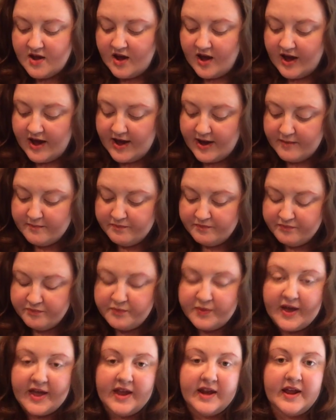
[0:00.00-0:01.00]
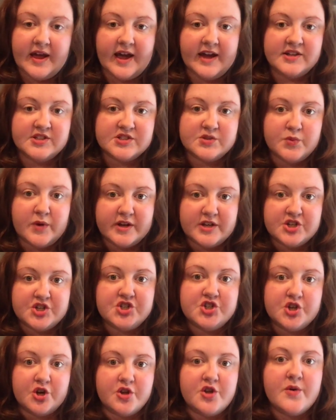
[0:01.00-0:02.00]
But I just wanted to
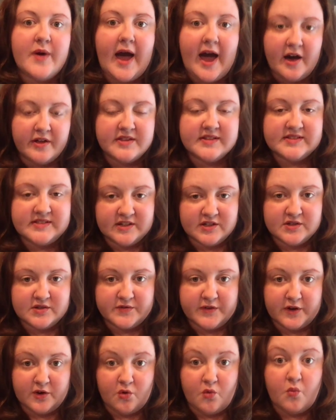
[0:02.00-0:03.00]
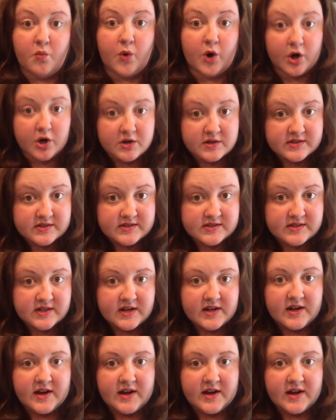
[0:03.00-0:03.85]
show you how the sales funnel works